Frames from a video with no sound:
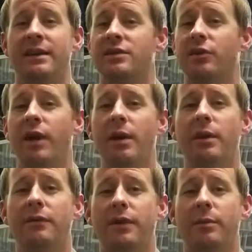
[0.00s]
It's a great
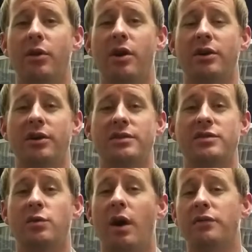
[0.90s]
win for the
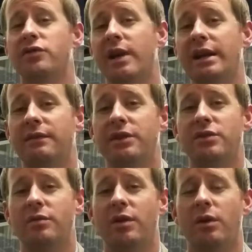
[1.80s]
Broncos, 12 straight
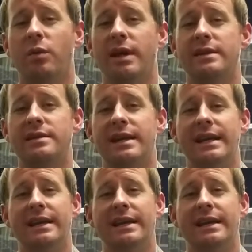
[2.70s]
divisional road wins.